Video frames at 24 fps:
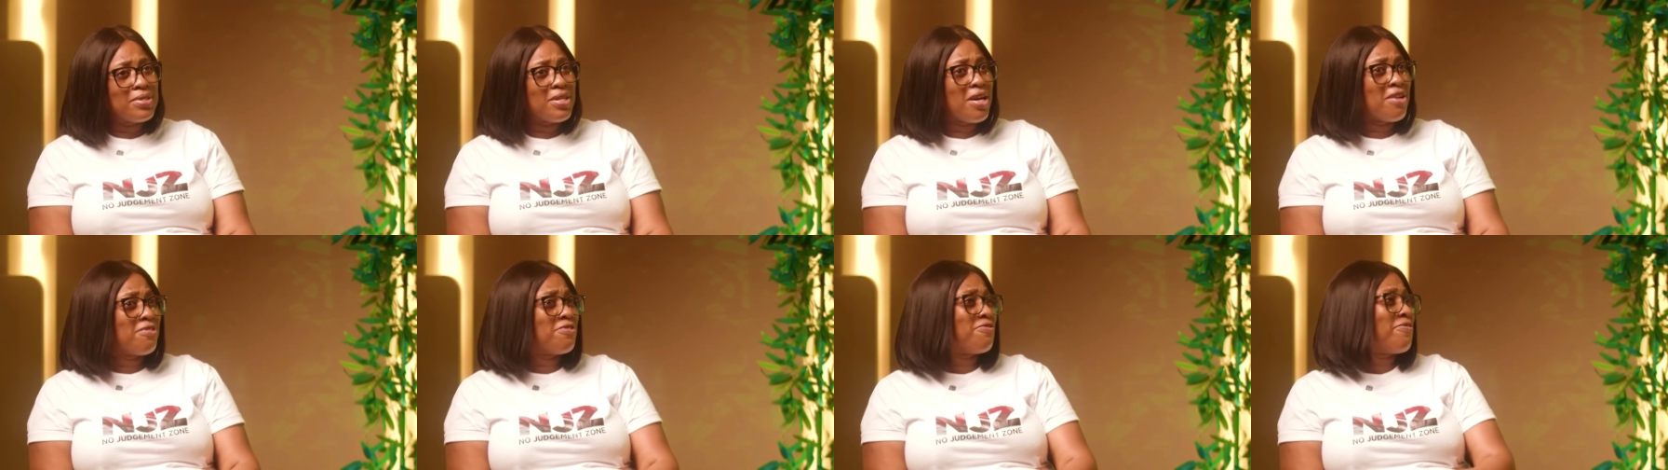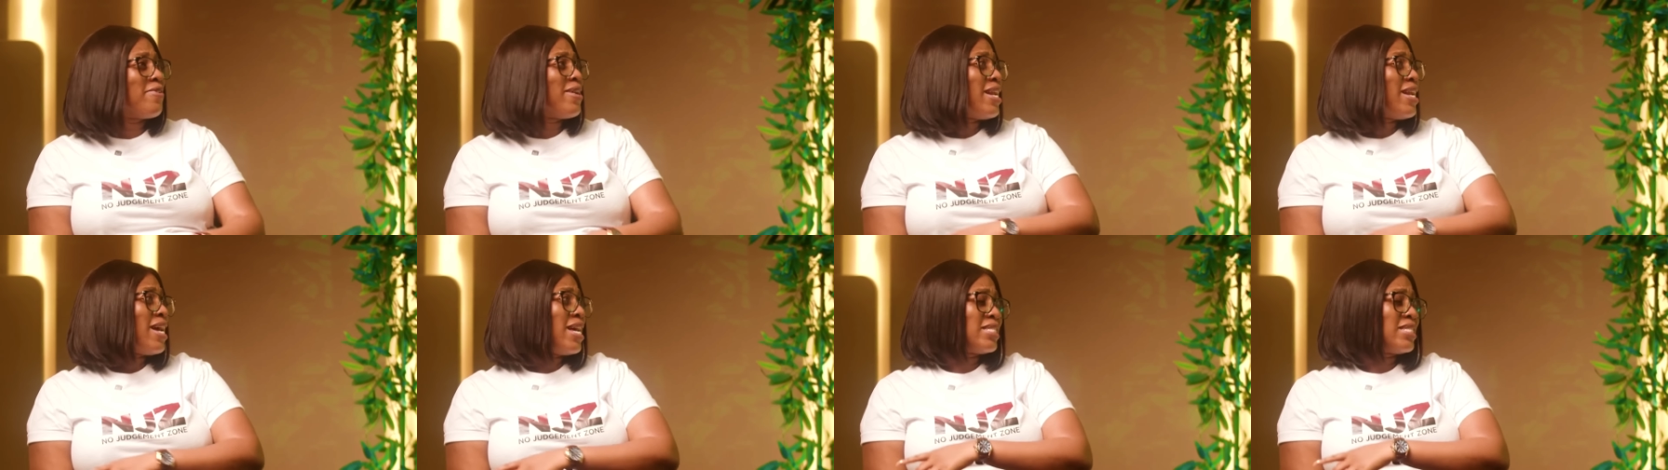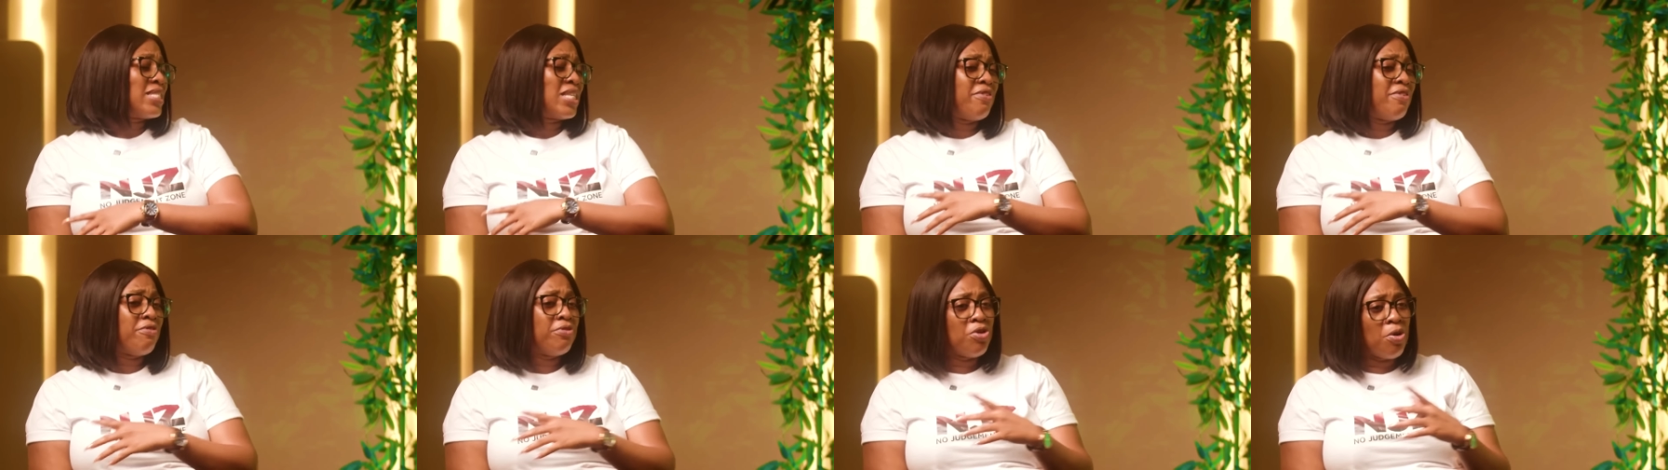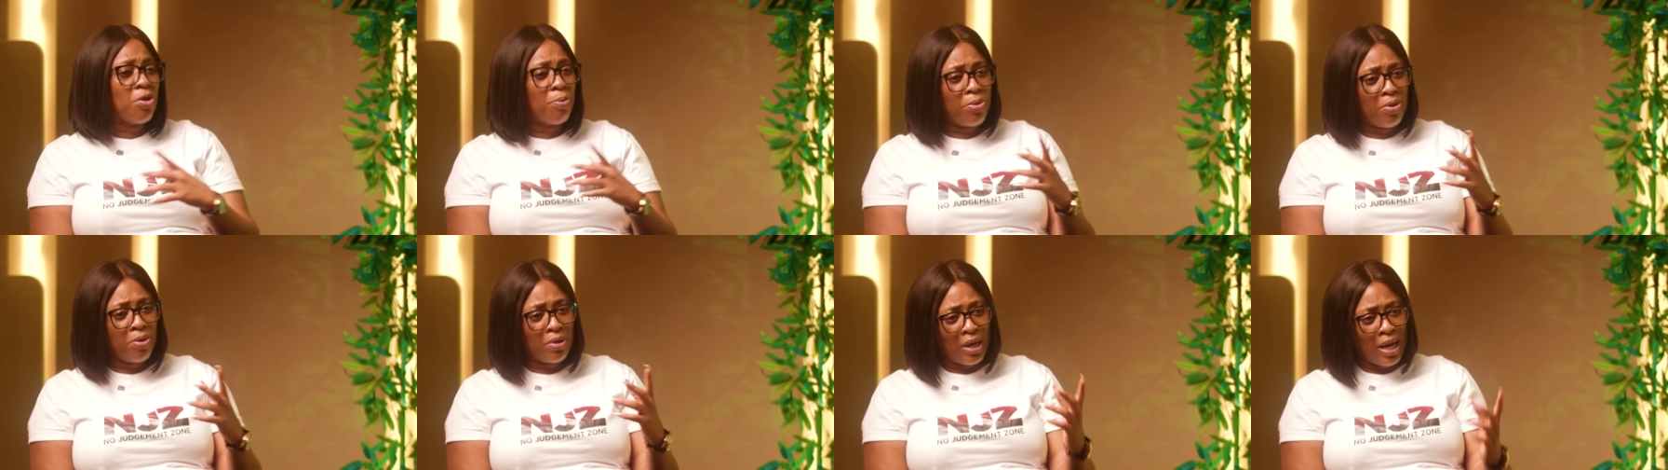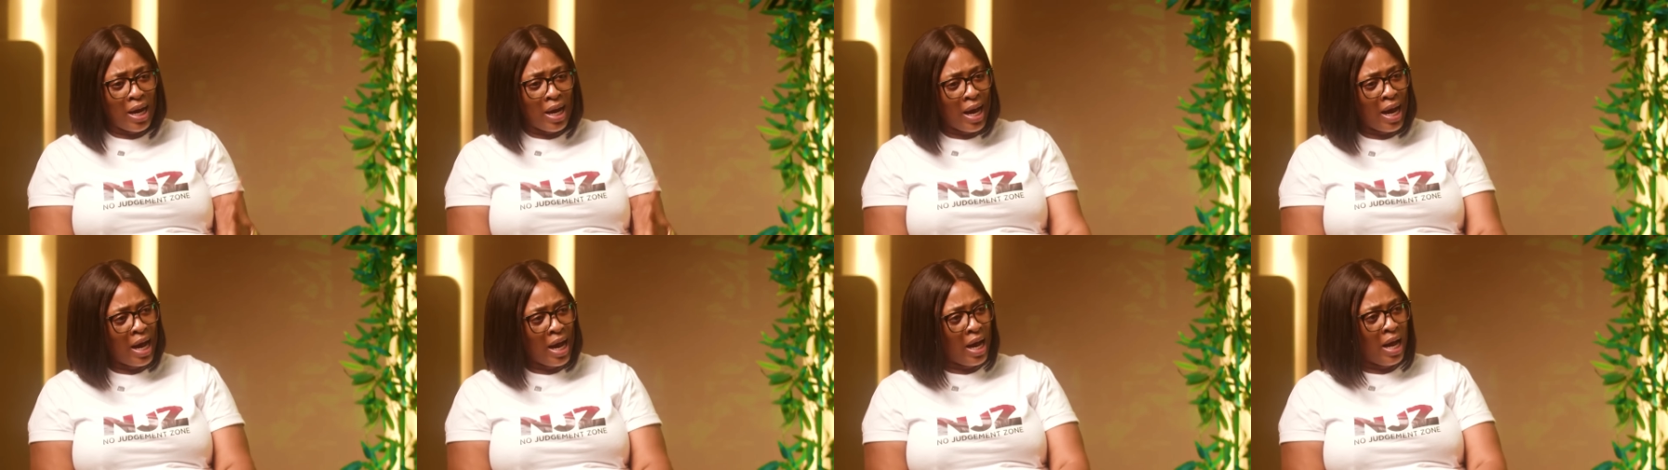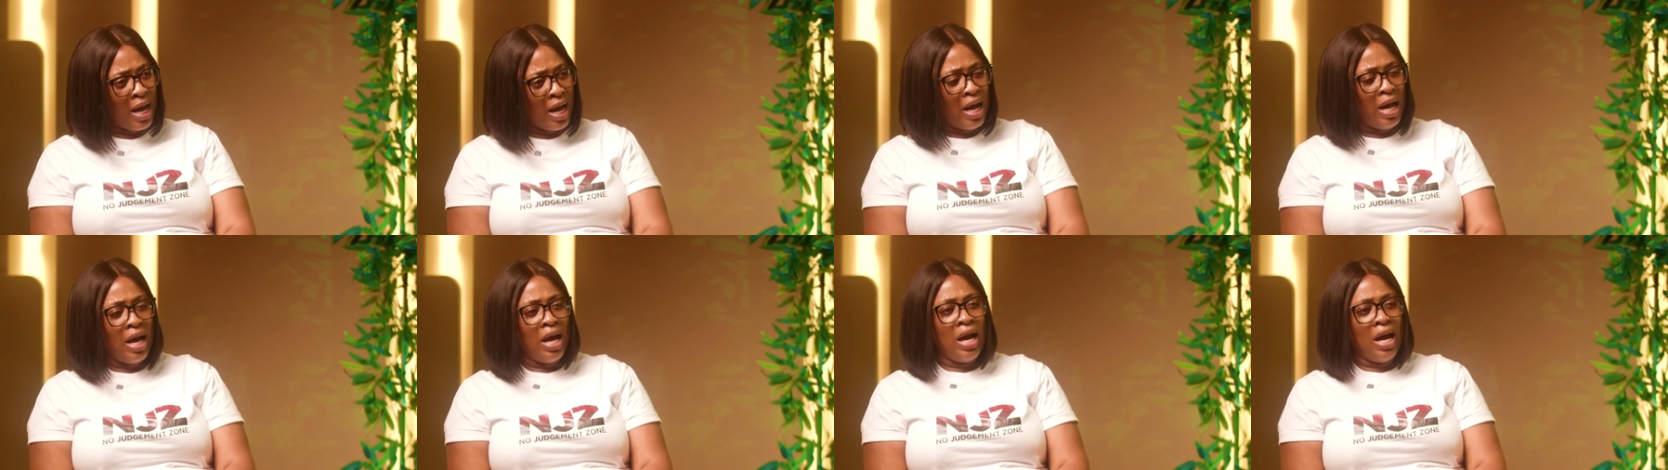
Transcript: Her father has given up on her.